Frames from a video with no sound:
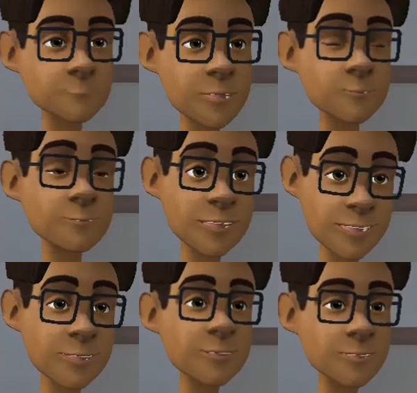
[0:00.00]
Hello,
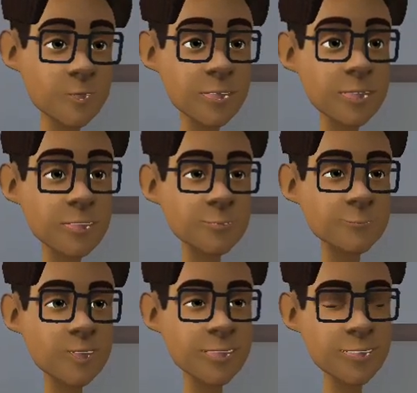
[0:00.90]
Mrs. Antonia,
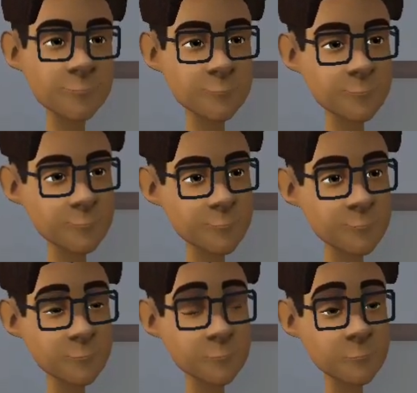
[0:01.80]
welcome.
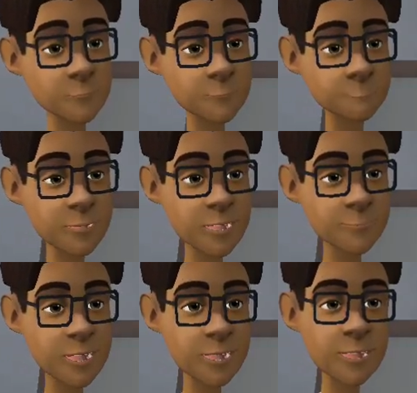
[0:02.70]
But
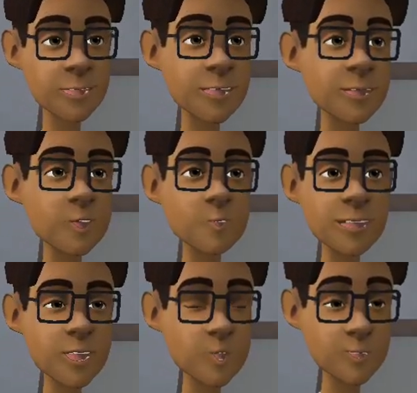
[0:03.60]
the meeting is yet to
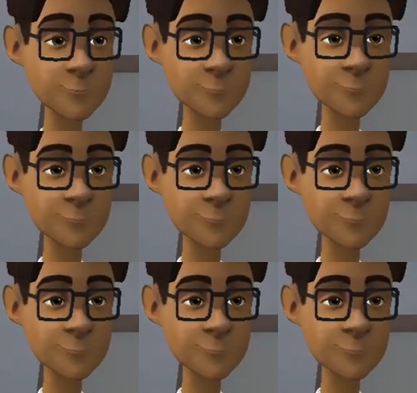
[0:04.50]
start.